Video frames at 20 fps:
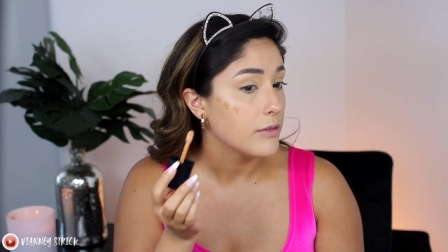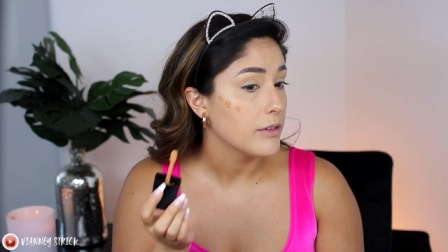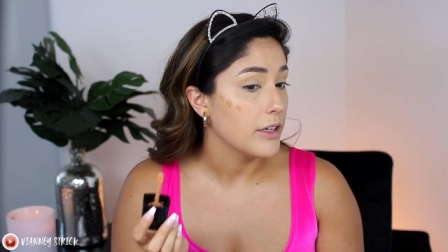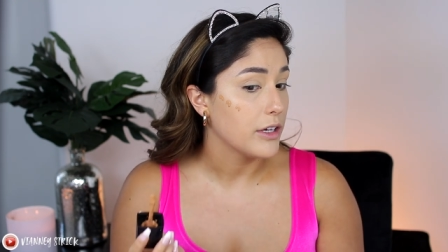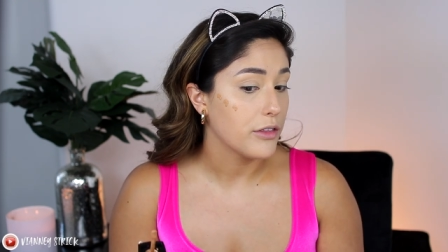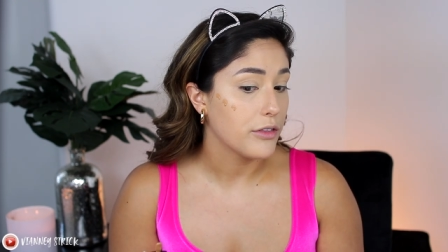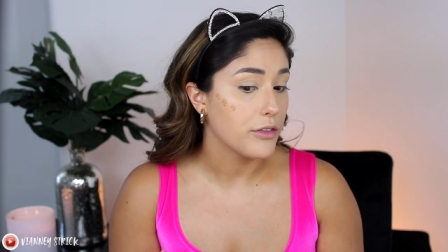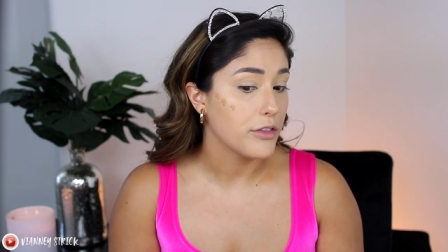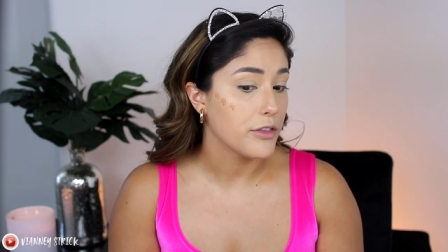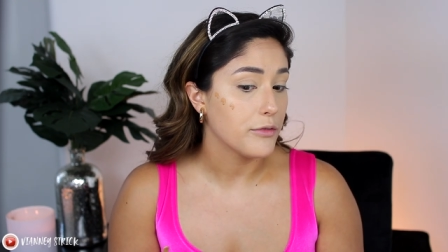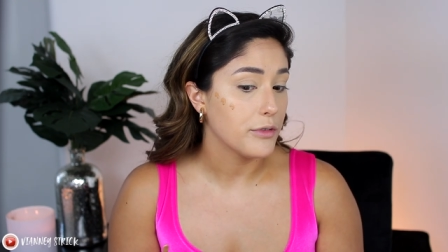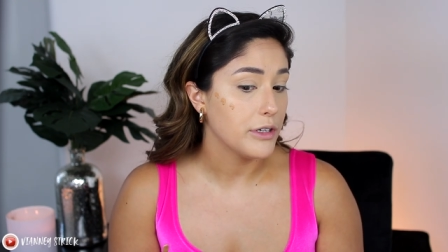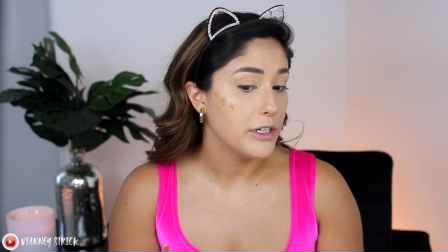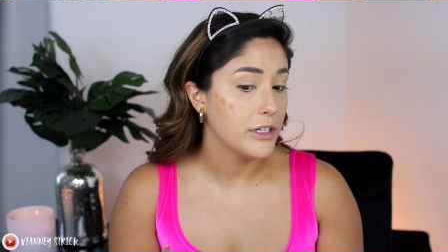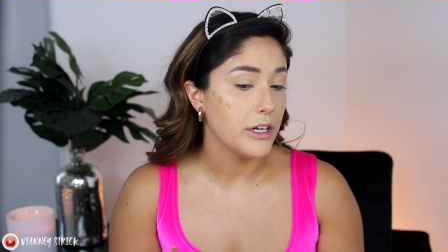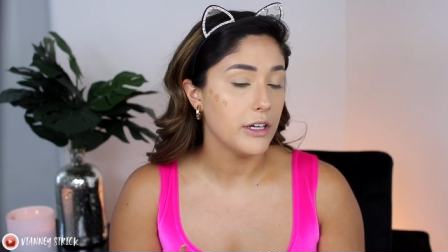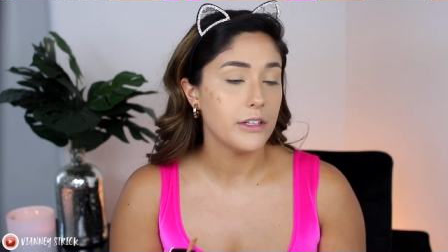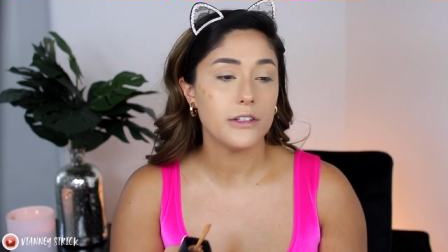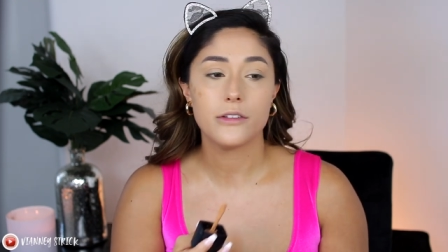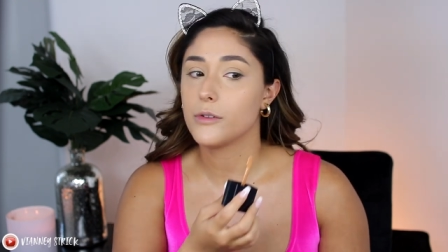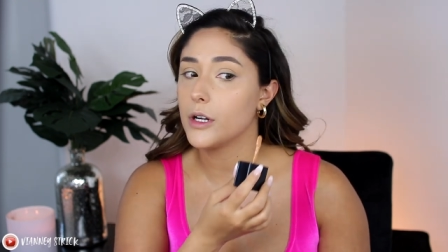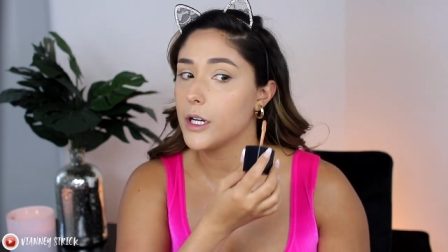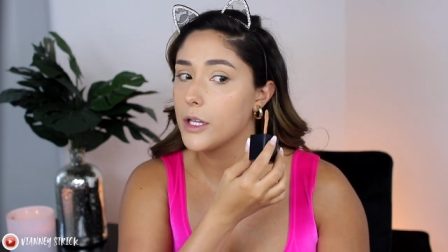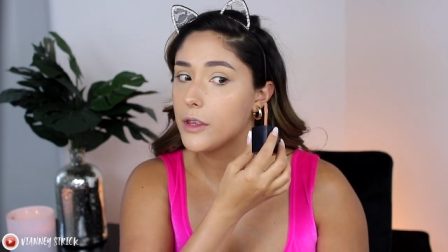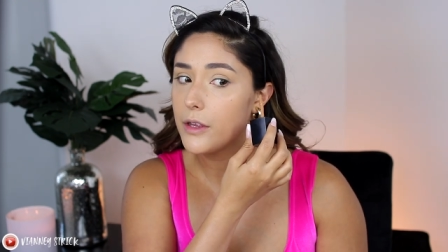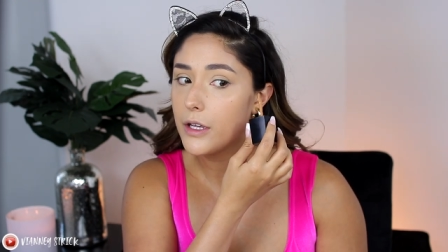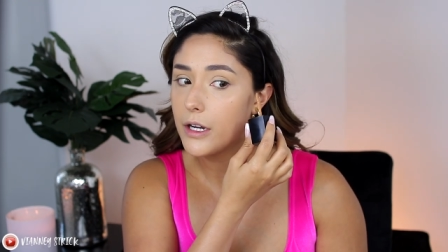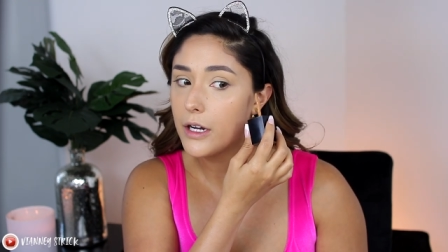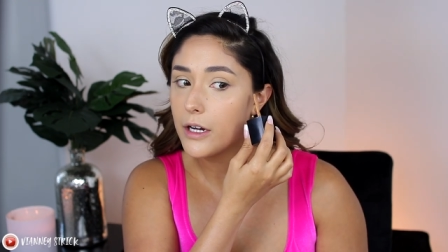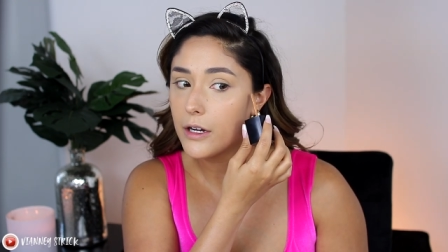like three dots
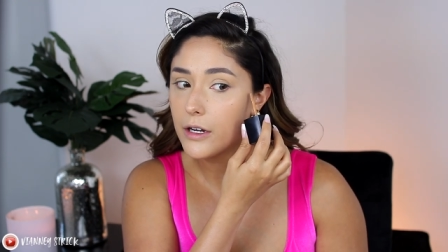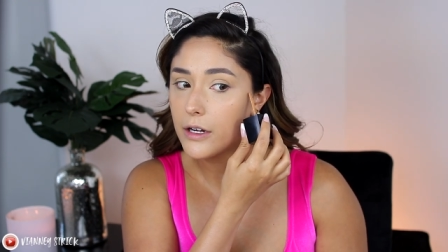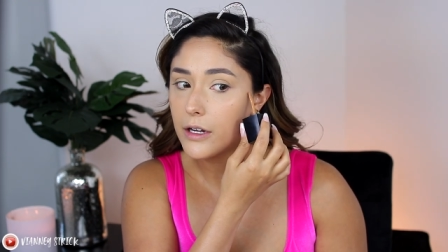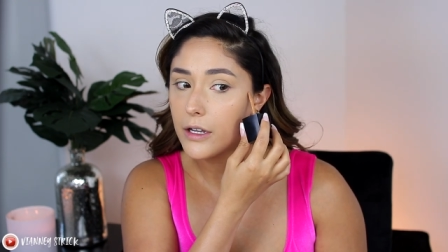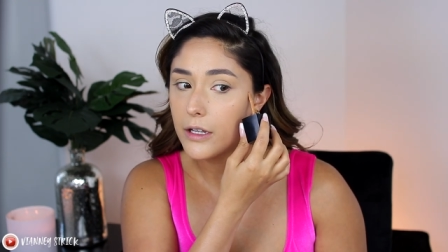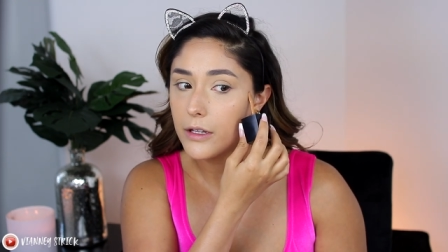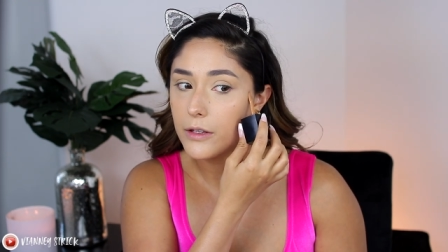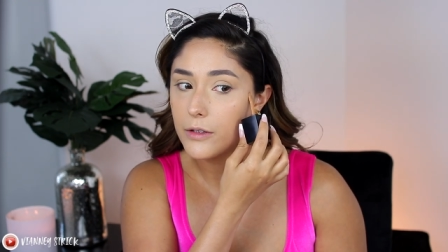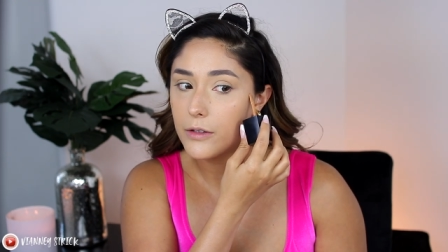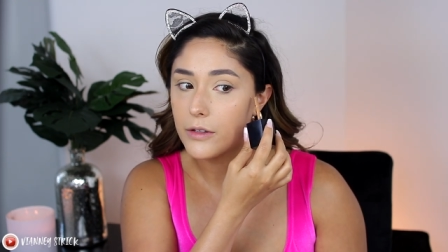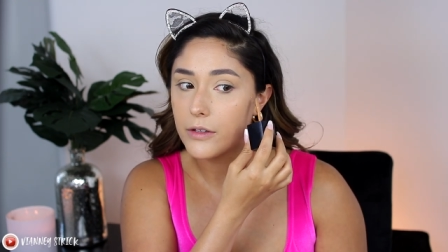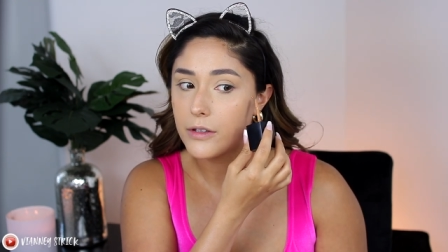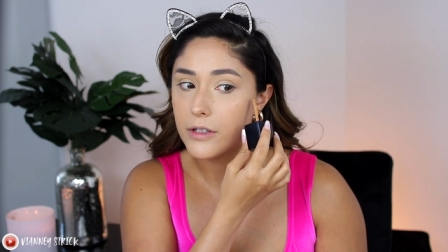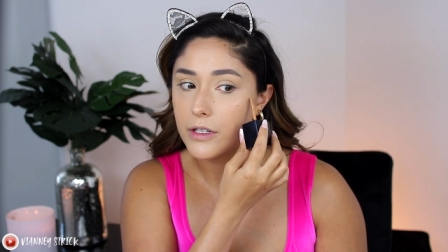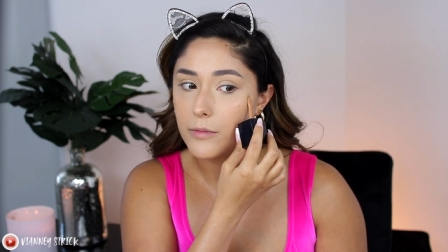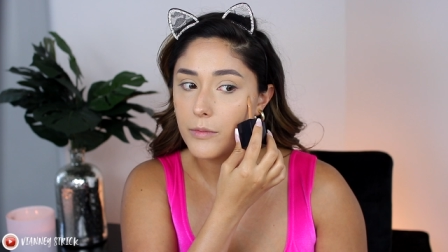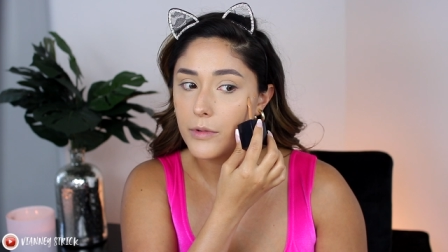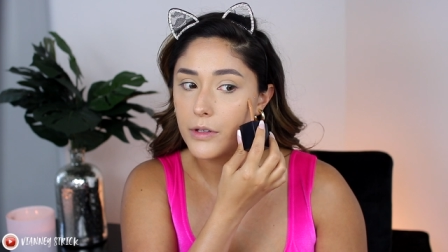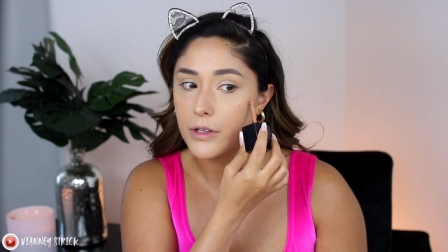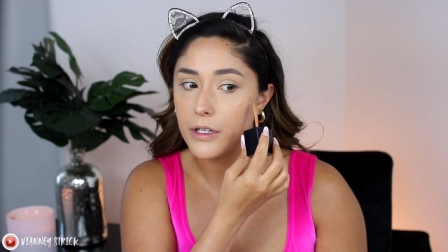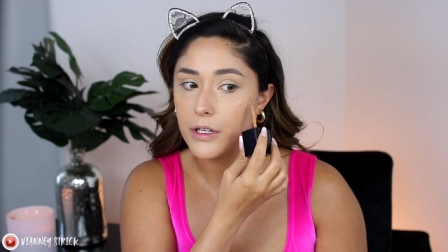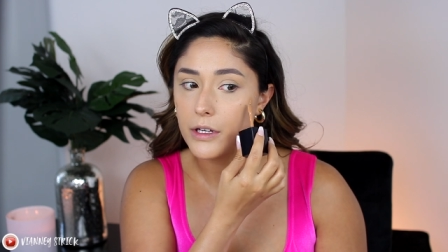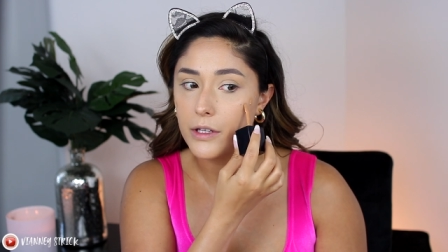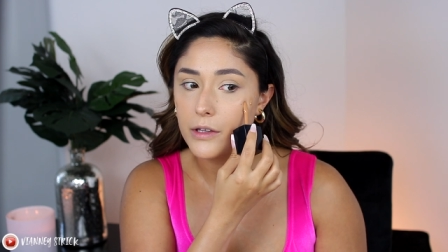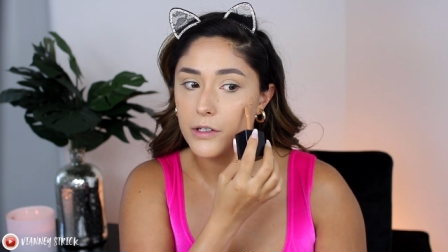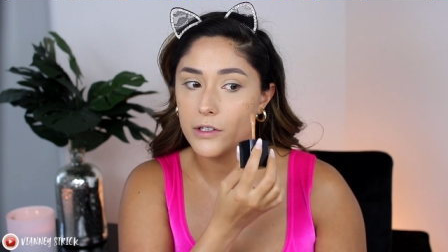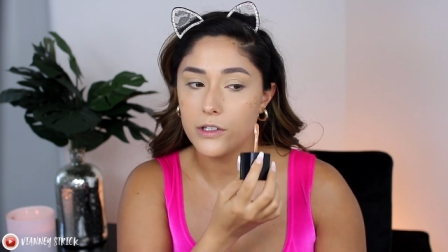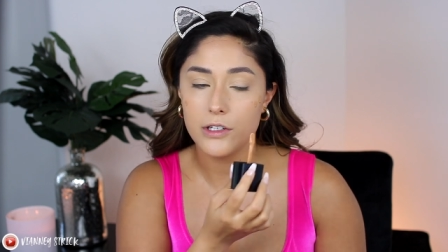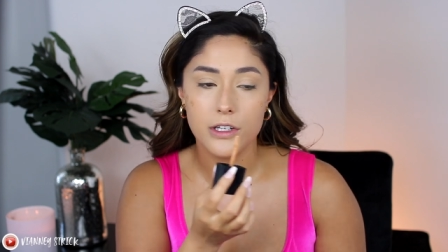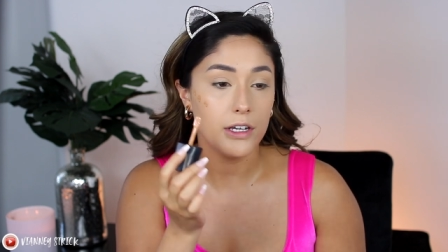right there and do the same on the
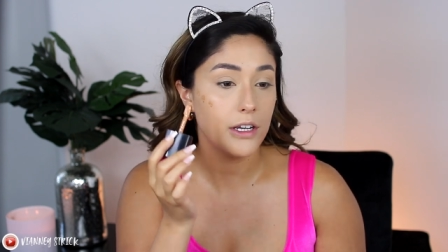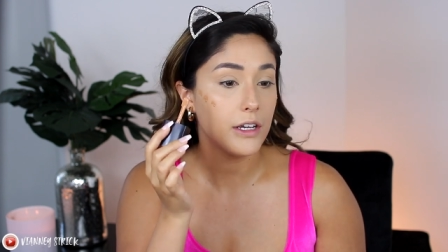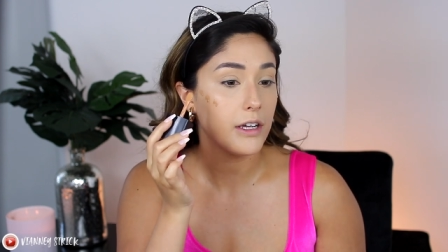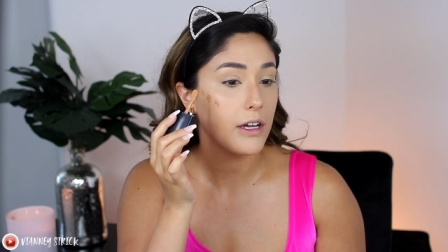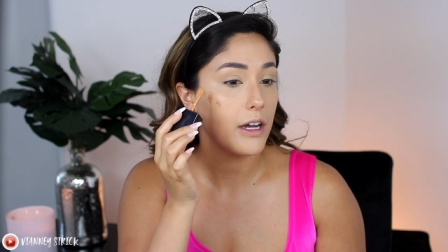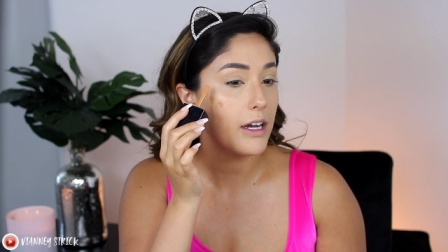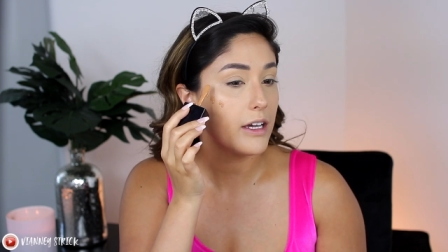other cheek.